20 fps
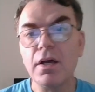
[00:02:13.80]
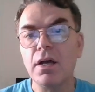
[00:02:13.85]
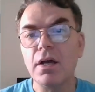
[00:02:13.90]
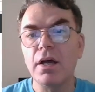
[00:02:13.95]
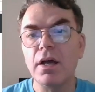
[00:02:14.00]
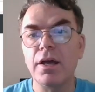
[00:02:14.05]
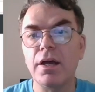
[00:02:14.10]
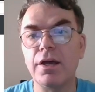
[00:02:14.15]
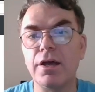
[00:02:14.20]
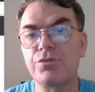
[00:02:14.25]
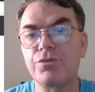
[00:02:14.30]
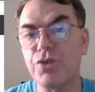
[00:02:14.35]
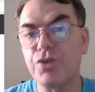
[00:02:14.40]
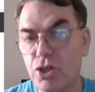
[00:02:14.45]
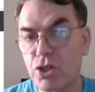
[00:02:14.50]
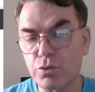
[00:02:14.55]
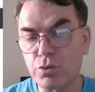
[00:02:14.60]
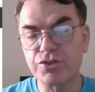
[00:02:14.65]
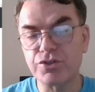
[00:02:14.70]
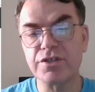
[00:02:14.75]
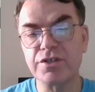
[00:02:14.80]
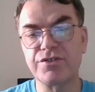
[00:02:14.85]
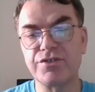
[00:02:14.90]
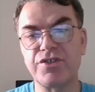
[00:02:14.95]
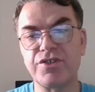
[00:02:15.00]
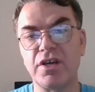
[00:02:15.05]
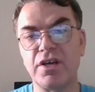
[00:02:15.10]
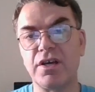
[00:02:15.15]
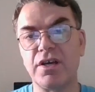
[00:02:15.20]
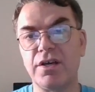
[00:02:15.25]
reduces
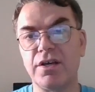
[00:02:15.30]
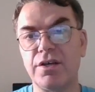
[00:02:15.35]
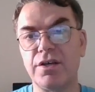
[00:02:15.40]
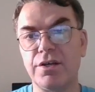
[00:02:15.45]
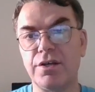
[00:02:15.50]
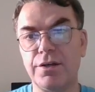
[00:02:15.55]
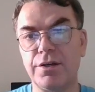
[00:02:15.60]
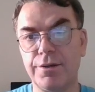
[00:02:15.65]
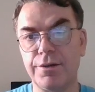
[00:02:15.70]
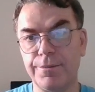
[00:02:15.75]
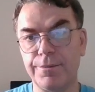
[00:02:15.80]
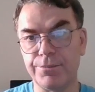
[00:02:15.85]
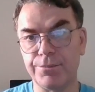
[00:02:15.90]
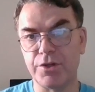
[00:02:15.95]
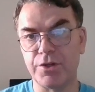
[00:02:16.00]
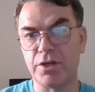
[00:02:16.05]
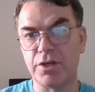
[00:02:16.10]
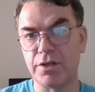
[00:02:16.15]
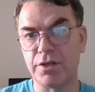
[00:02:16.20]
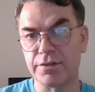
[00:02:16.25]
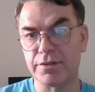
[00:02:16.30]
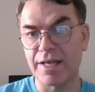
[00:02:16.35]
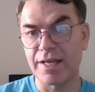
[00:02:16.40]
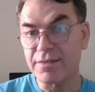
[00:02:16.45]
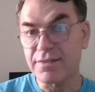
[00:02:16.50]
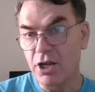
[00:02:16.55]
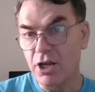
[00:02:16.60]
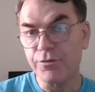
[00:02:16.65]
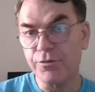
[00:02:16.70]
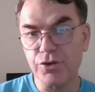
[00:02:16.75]
the
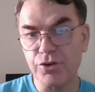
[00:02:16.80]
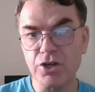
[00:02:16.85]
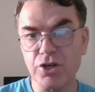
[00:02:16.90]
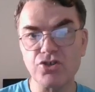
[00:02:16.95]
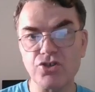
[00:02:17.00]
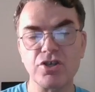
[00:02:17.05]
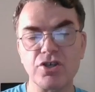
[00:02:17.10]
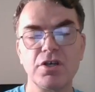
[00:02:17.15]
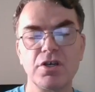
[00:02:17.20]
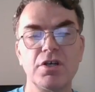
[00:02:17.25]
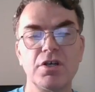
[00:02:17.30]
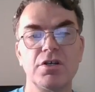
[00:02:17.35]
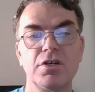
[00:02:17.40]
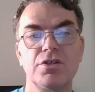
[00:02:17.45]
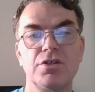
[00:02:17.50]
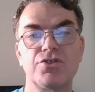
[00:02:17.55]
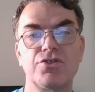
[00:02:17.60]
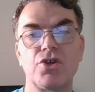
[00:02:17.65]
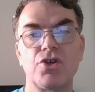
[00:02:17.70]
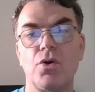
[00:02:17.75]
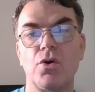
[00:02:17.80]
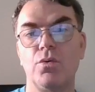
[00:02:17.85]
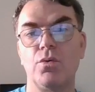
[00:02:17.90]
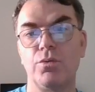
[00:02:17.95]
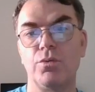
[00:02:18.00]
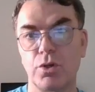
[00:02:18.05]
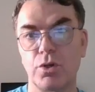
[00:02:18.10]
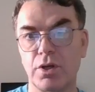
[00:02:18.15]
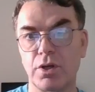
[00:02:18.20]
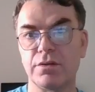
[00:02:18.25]
test coverage, so
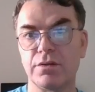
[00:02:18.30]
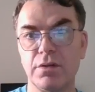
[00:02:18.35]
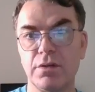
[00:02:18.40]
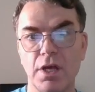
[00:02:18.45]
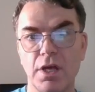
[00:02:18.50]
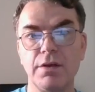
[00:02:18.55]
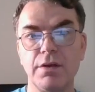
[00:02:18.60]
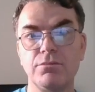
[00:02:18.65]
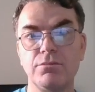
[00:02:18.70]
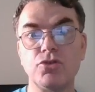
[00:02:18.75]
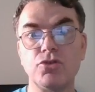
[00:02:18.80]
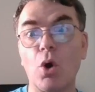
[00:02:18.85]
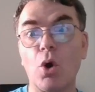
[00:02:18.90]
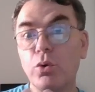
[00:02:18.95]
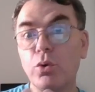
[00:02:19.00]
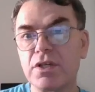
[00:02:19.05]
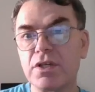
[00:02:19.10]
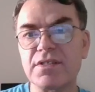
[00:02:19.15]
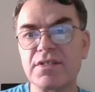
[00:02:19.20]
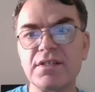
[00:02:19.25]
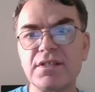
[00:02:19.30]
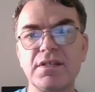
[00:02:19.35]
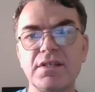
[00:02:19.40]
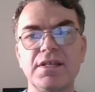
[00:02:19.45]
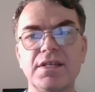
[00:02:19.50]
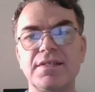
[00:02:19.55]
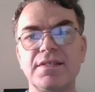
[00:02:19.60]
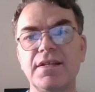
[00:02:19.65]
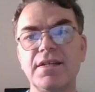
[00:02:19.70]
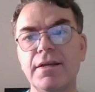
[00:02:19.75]
you can notice it
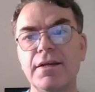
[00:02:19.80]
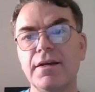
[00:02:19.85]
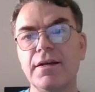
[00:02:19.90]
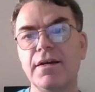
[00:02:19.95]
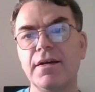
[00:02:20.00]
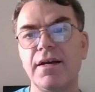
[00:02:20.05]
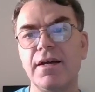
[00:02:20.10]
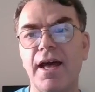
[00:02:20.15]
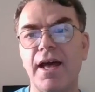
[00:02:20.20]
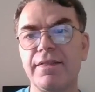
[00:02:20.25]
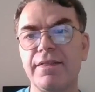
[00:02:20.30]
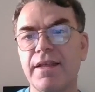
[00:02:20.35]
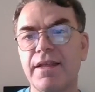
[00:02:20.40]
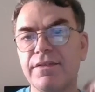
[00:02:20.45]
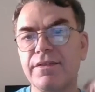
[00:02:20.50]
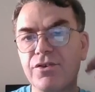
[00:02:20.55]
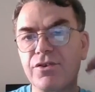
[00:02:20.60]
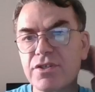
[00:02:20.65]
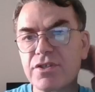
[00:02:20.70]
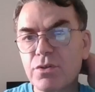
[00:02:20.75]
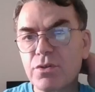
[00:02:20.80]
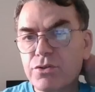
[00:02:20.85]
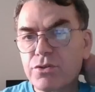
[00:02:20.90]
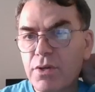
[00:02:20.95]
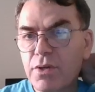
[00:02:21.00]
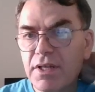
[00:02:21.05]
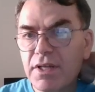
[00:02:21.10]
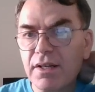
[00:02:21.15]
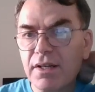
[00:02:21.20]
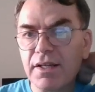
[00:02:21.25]
easily. And then there is also
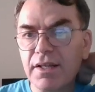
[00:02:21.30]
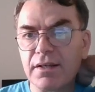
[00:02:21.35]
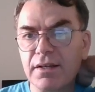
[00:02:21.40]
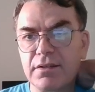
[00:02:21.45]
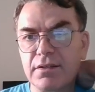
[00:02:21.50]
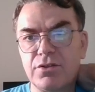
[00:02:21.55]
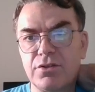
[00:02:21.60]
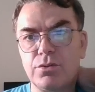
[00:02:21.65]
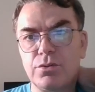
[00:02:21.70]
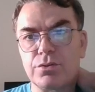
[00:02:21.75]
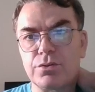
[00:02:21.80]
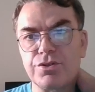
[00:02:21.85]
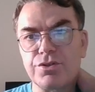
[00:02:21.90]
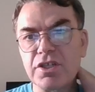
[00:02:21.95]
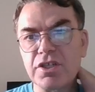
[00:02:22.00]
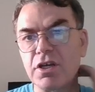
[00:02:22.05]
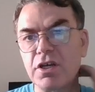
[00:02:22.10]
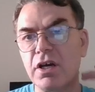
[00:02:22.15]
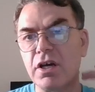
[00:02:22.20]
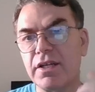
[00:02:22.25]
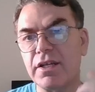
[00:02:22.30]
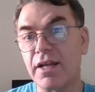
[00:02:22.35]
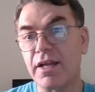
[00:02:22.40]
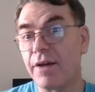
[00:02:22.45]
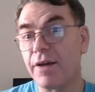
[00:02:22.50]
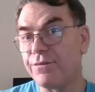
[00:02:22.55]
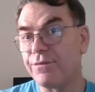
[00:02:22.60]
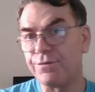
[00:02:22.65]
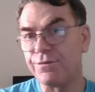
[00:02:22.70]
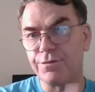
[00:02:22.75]
a link to Critica that
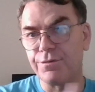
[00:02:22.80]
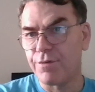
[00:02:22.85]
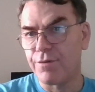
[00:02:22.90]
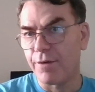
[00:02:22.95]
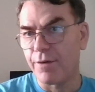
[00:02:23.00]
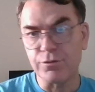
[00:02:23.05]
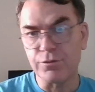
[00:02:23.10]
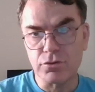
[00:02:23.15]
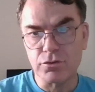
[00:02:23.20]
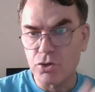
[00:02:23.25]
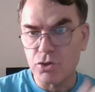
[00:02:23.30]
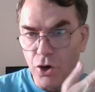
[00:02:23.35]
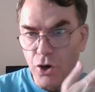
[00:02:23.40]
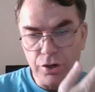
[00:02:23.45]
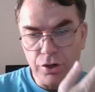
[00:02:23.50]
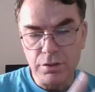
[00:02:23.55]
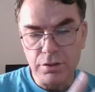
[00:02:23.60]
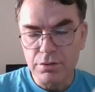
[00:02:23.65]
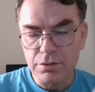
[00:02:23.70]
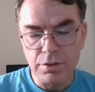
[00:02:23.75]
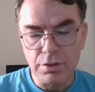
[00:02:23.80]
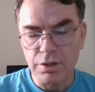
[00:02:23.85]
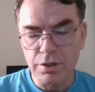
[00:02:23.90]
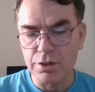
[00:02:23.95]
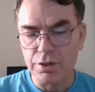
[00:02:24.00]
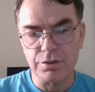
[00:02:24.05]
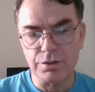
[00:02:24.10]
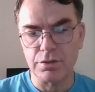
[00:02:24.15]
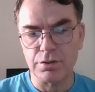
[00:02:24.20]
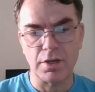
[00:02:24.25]
I
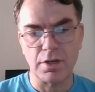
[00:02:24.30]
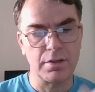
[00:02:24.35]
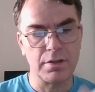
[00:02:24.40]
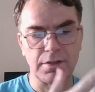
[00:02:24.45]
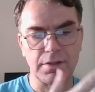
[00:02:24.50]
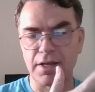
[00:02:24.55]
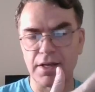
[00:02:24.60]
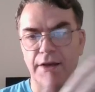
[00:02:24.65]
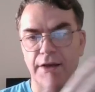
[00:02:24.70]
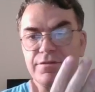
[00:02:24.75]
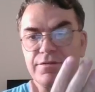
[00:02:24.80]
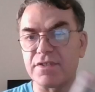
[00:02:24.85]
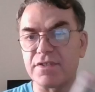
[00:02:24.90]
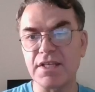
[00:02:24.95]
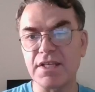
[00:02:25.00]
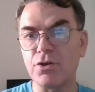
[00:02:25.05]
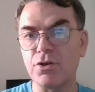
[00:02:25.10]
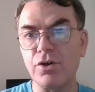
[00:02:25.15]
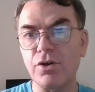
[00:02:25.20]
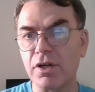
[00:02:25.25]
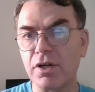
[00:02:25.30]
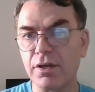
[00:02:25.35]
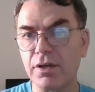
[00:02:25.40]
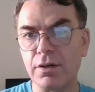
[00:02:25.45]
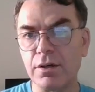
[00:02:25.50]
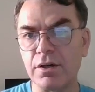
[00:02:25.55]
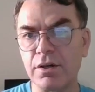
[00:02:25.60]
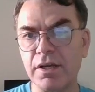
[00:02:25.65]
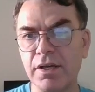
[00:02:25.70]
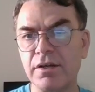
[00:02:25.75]
haven't seen
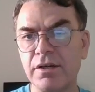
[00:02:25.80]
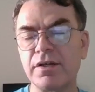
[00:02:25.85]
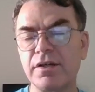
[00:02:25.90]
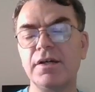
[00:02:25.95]
earlier,